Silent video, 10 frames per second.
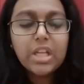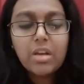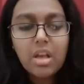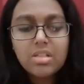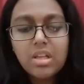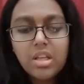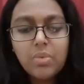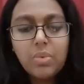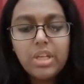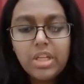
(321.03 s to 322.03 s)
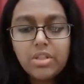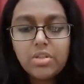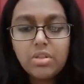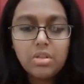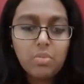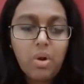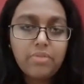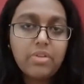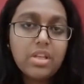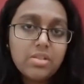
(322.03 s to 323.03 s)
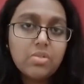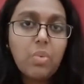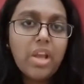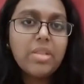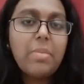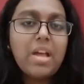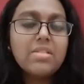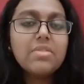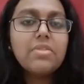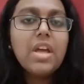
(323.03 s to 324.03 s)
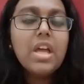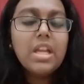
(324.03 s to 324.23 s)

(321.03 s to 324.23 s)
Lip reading: Lastly, we need one of the reasons why the passive